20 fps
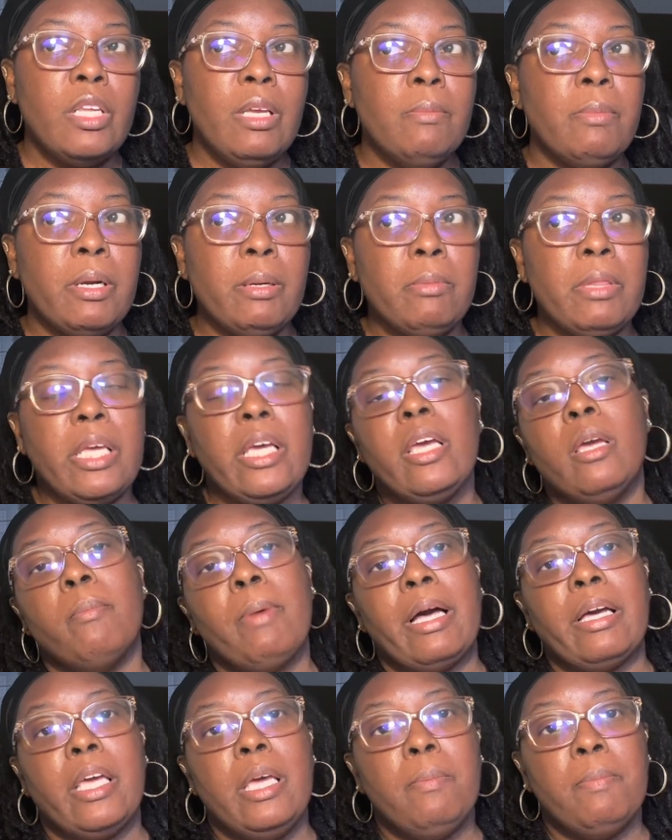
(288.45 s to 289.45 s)
but I'm thinking
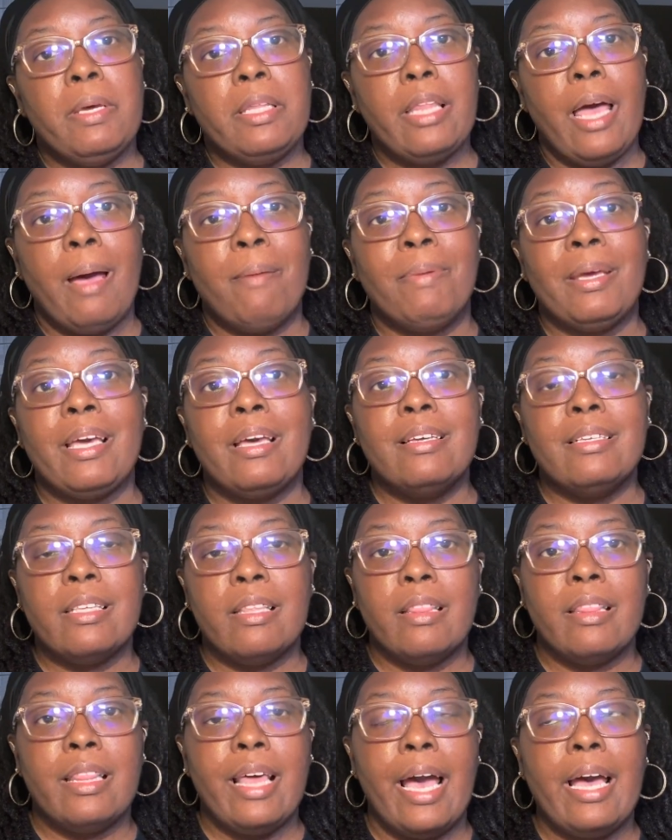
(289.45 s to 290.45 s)
about keeping that because
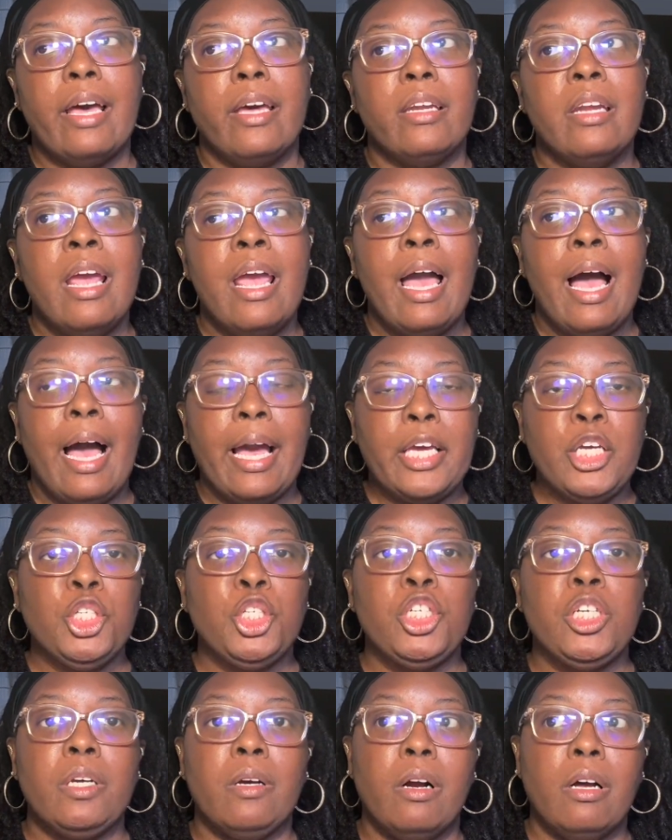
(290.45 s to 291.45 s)
that I can
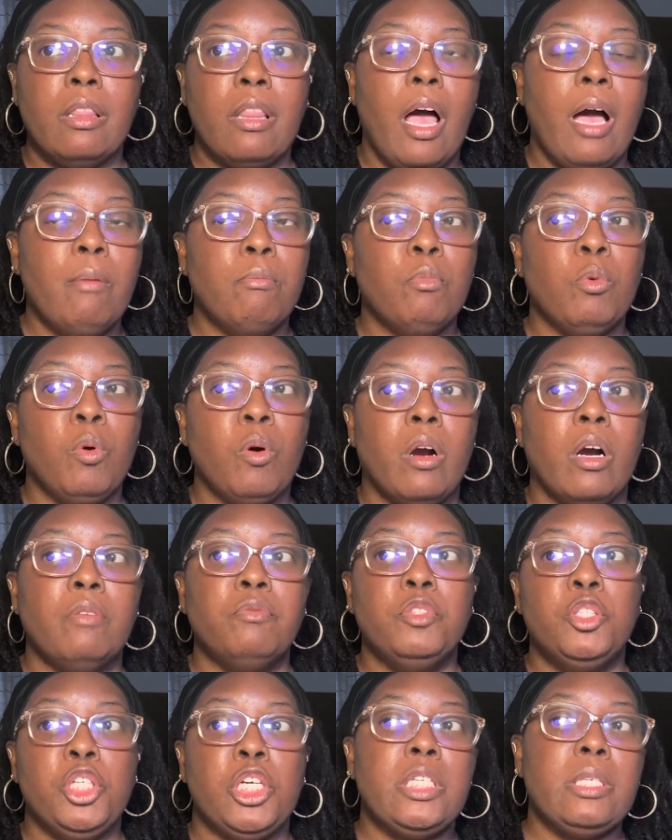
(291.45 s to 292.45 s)
share a lot more
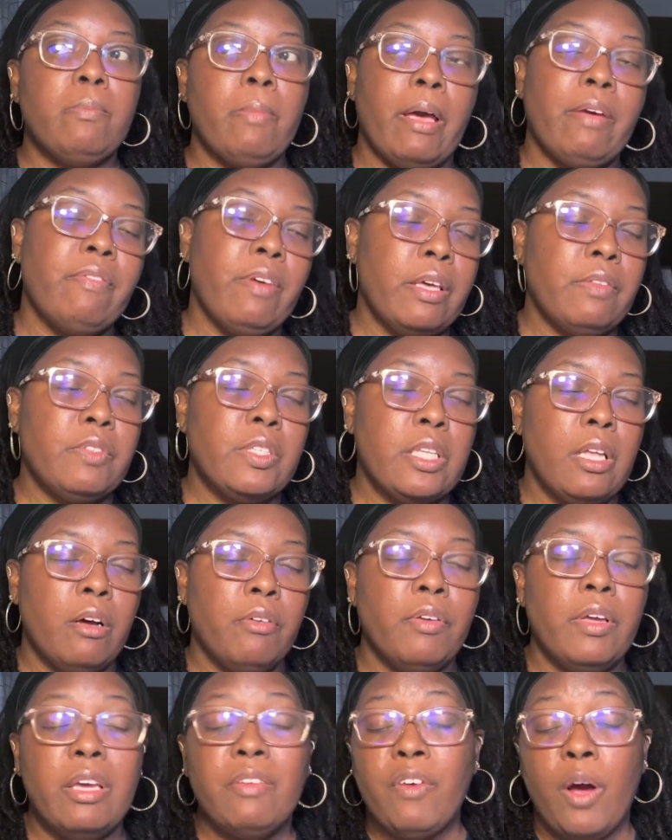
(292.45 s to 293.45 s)
of just my faith
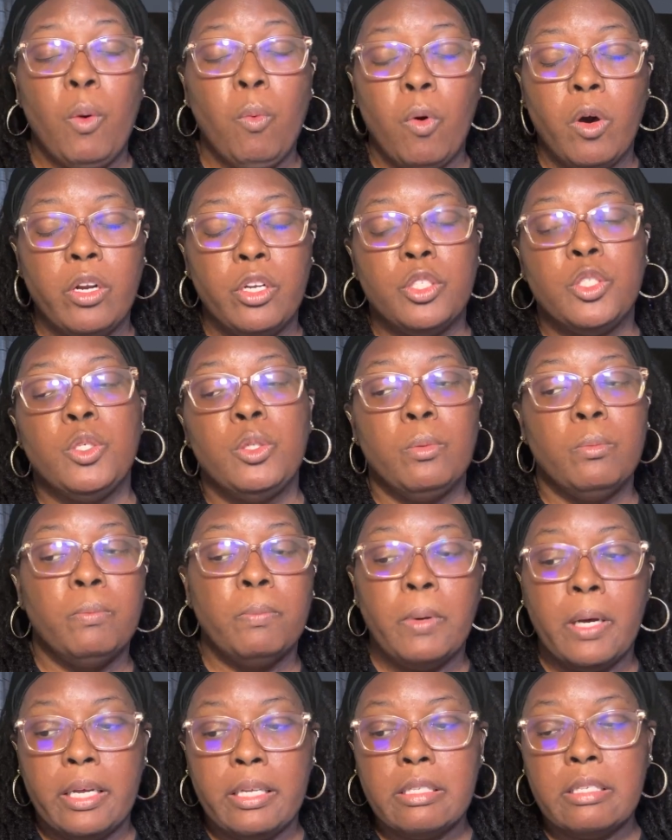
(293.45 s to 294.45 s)
stuff if I wanted to.
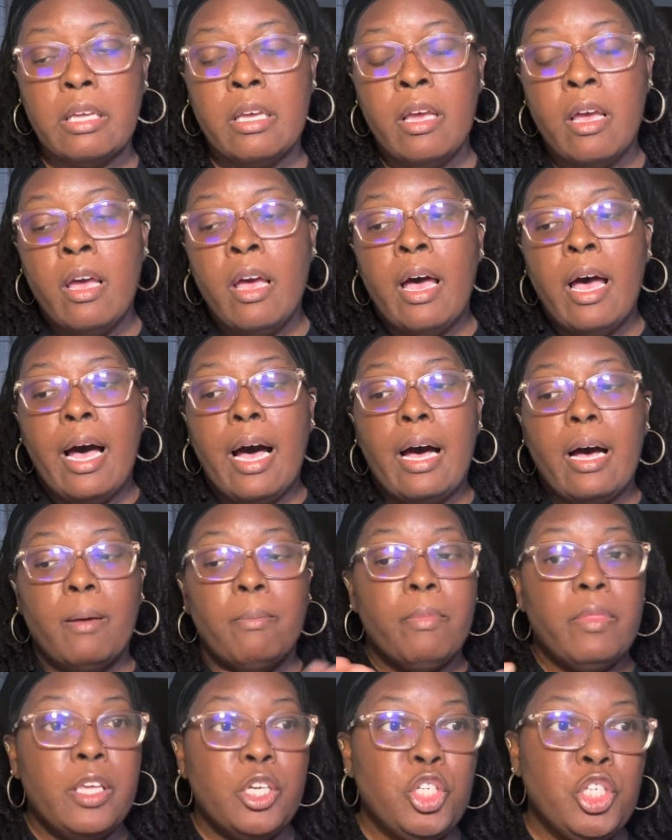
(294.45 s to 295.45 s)
But
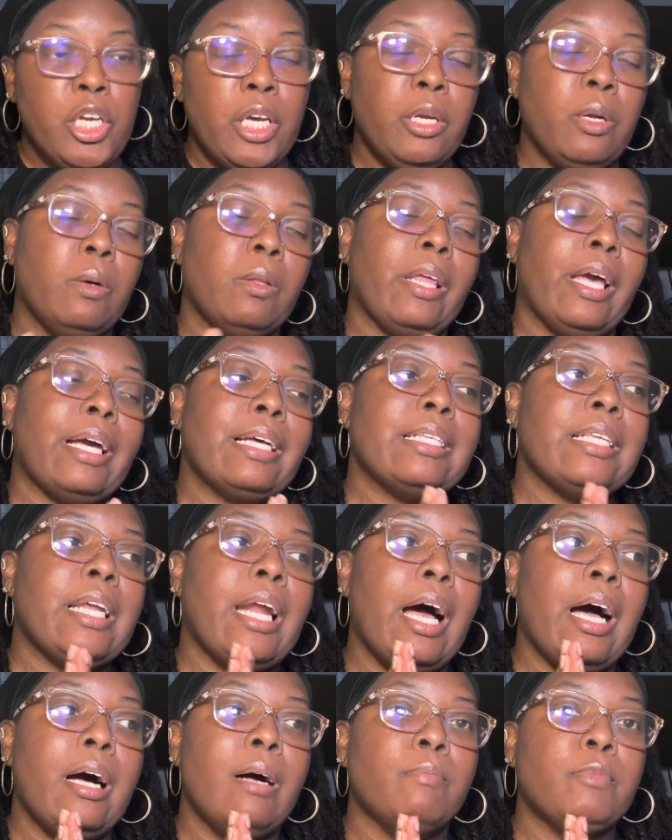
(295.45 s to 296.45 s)
um, this channel, like I said,
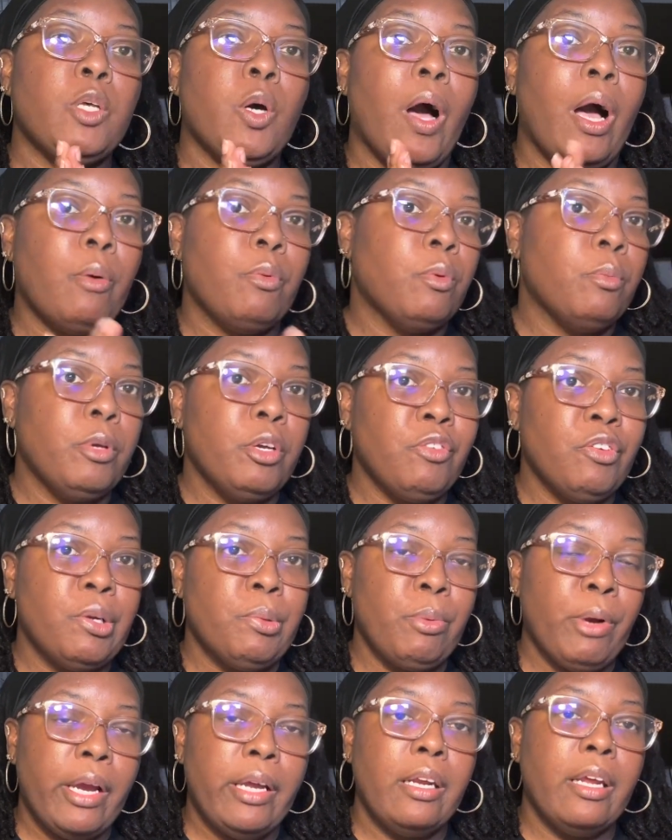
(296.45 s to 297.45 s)
um, so I will be
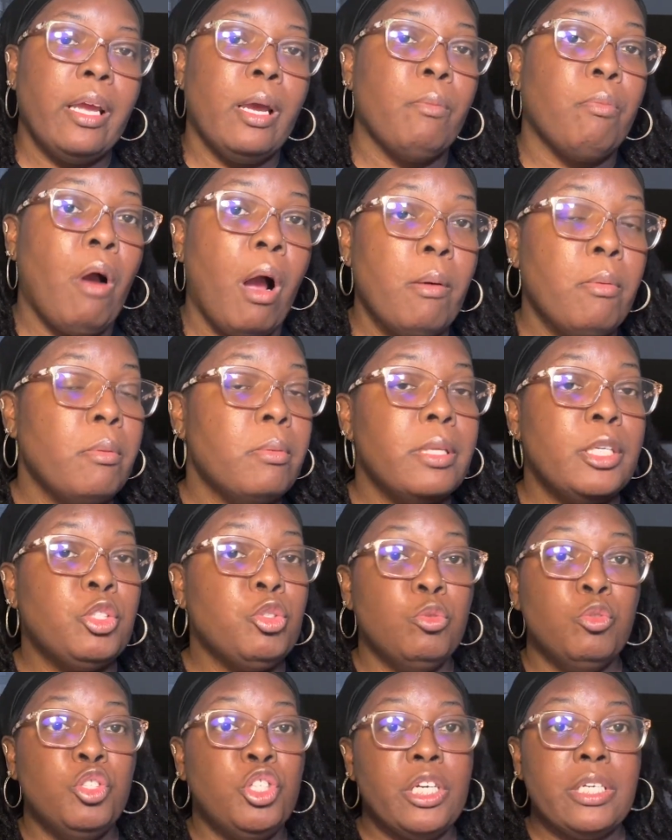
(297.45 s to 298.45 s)
rebranding it probably
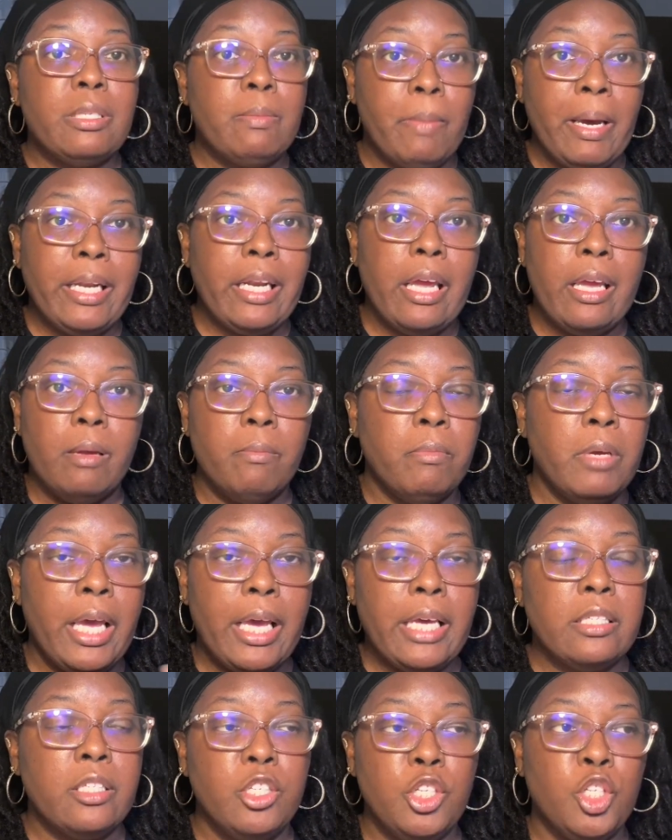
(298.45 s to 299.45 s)
to just my name,
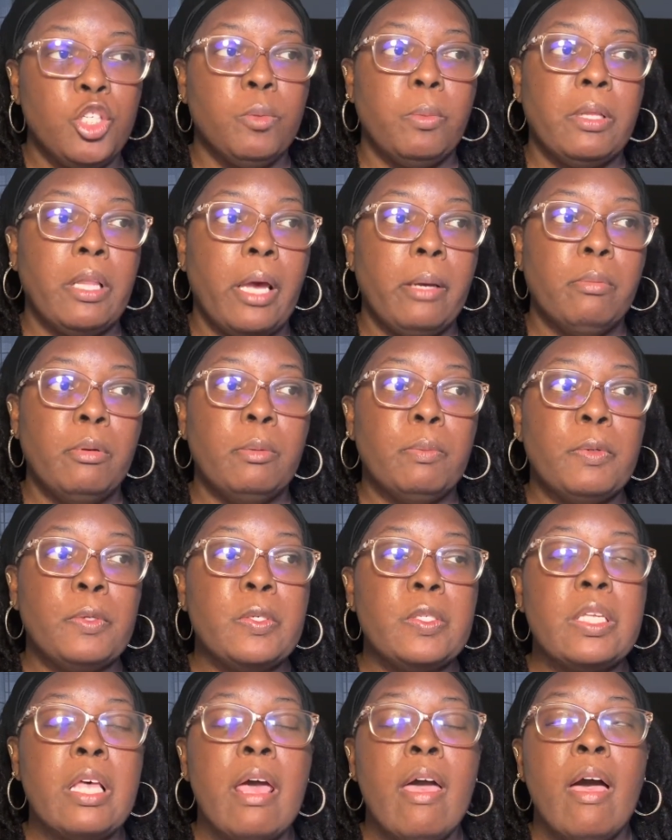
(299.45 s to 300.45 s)
Antonisha Polite
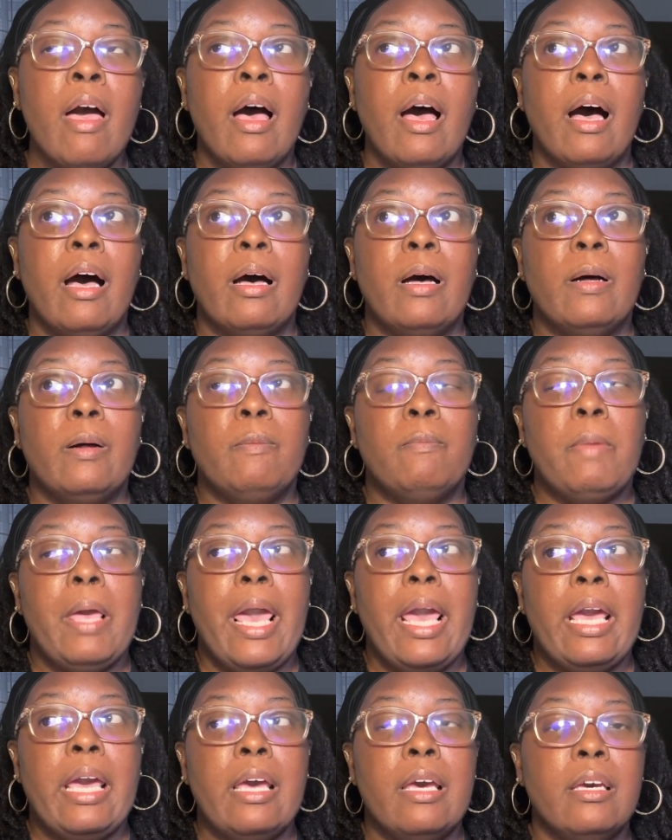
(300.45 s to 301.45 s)
Peoples. Um,
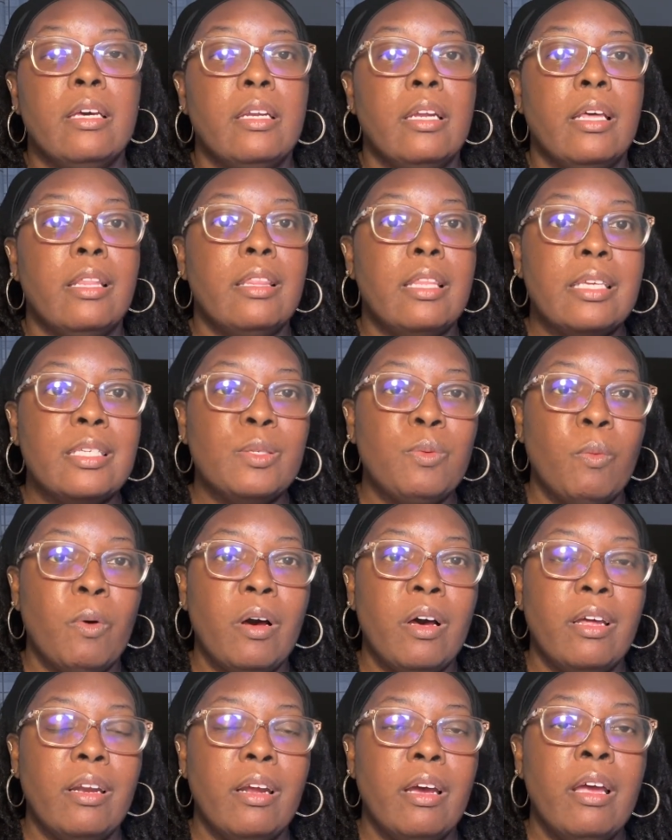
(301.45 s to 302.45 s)
and this
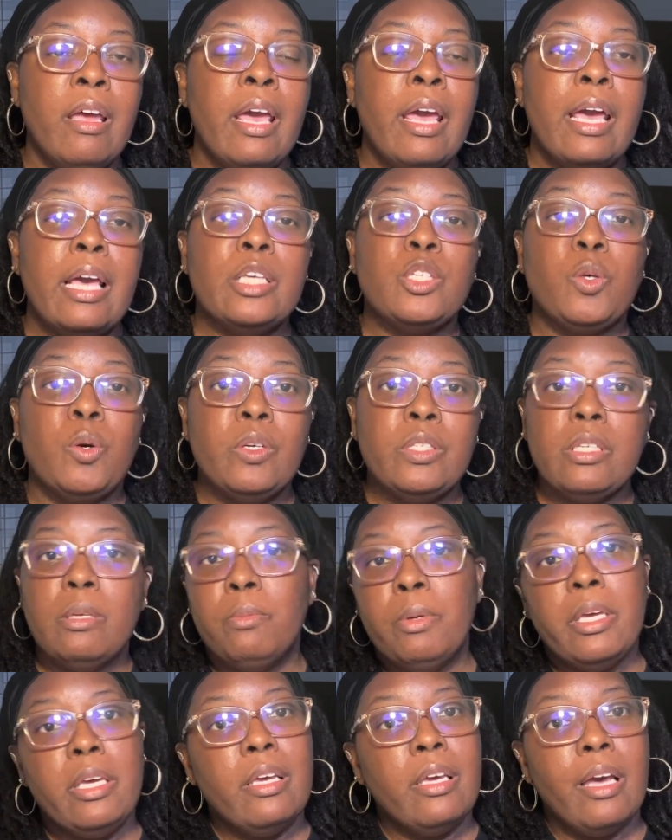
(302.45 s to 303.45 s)
one is going to
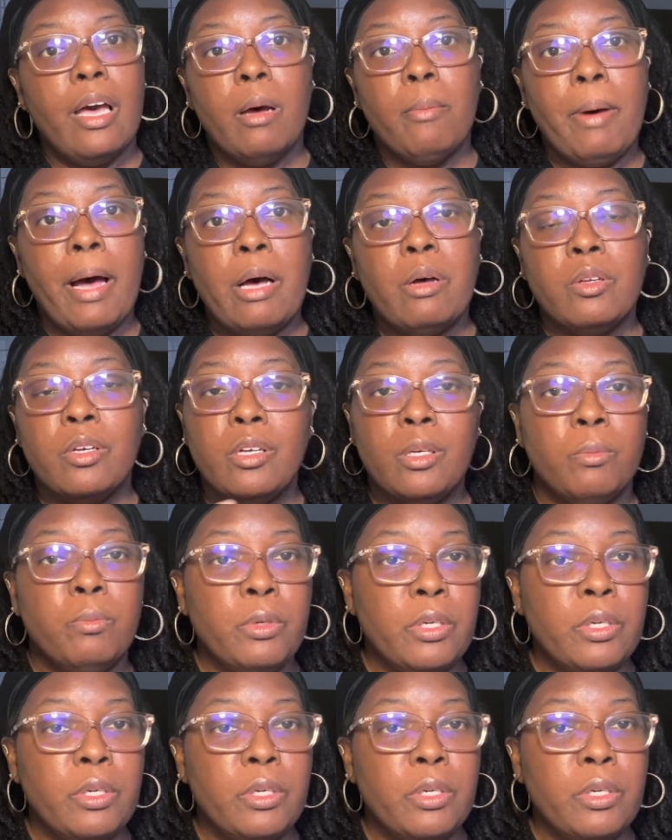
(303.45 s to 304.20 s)
be about good